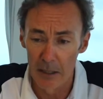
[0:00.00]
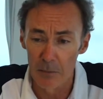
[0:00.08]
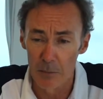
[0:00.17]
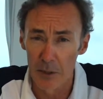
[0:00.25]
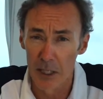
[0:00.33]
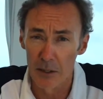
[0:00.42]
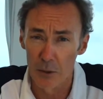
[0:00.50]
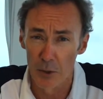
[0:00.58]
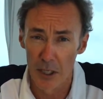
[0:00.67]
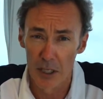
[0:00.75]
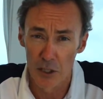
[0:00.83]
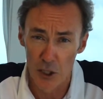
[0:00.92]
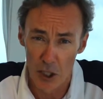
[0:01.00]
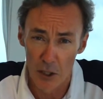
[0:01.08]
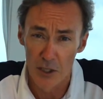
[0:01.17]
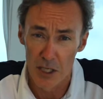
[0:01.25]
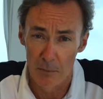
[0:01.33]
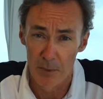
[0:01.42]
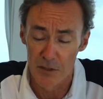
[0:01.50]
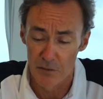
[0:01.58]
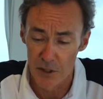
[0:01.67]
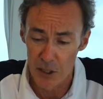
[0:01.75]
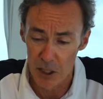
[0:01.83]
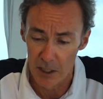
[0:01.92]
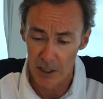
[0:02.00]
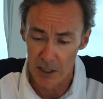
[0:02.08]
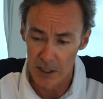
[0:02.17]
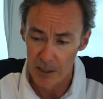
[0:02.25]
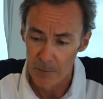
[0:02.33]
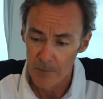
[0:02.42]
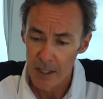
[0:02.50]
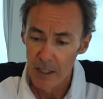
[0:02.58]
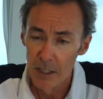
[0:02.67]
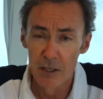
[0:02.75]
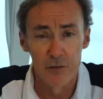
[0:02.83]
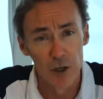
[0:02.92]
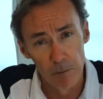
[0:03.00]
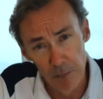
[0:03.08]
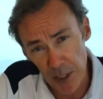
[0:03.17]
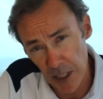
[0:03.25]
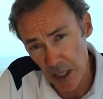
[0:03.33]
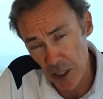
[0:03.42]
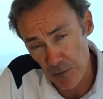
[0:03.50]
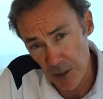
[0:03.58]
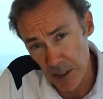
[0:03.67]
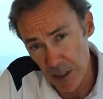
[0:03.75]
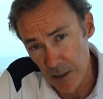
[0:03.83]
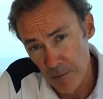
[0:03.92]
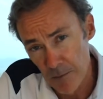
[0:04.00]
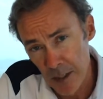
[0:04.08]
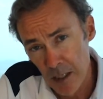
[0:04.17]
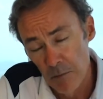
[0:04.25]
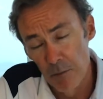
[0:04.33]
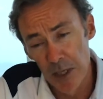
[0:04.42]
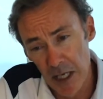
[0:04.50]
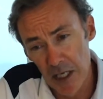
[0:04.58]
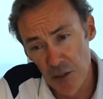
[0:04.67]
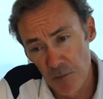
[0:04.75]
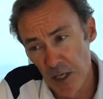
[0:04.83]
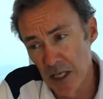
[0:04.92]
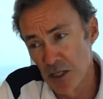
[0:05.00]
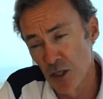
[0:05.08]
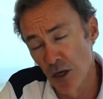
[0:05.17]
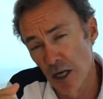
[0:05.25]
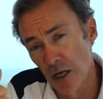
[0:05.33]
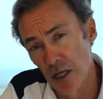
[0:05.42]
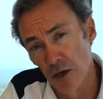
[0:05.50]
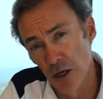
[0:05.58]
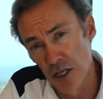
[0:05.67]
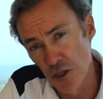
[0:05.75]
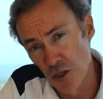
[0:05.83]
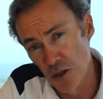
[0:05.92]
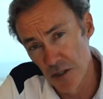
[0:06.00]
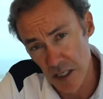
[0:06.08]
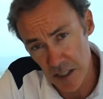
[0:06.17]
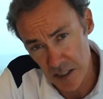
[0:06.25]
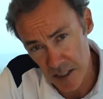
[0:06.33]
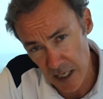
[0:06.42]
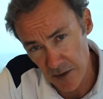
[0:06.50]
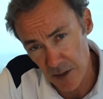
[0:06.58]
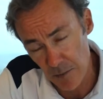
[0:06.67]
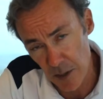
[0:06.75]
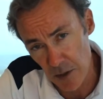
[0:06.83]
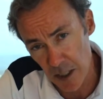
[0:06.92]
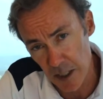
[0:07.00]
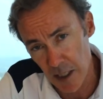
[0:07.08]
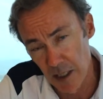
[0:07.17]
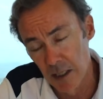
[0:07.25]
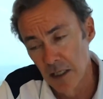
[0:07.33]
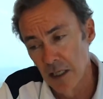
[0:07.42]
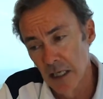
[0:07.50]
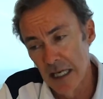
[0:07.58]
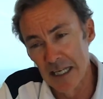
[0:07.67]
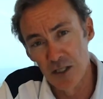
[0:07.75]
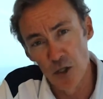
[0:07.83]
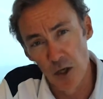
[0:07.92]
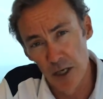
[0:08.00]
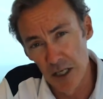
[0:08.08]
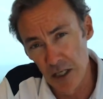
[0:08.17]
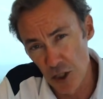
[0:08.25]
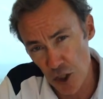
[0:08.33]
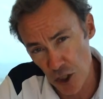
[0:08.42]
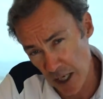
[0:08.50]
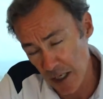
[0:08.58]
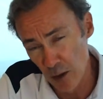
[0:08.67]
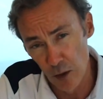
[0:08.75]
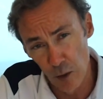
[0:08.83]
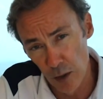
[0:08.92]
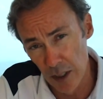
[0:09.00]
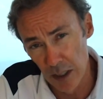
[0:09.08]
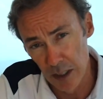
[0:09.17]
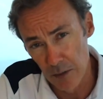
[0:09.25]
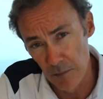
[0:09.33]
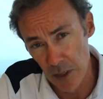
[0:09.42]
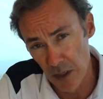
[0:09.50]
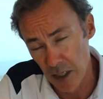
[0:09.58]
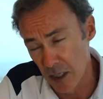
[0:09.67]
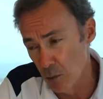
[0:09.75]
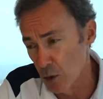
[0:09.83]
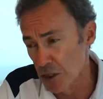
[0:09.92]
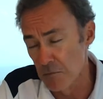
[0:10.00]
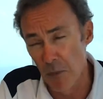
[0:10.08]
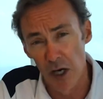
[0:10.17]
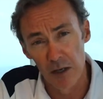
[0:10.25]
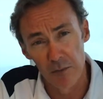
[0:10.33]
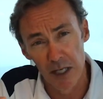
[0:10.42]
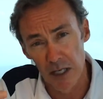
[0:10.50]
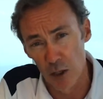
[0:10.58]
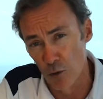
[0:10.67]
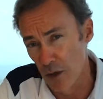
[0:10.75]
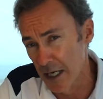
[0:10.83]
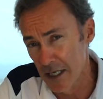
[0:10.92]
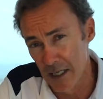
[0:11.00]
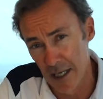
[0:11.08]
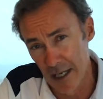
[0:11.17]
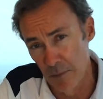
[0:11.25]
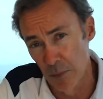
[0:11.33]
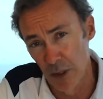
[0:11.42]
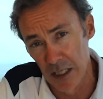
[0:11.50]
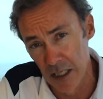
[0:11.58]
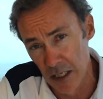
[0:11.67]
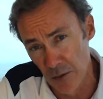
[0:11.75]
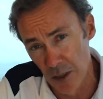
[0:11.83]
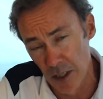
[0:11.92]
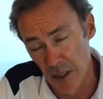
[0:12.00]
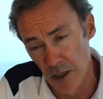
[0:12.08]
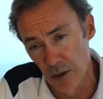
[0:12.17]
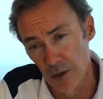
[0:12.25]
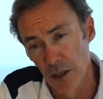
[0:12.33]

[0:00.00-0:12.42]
That shows up its fragility. You've got BHP. BHP has not only got issues in South America, it's gone into shale oil in America, which might have been a great gamble a year ago,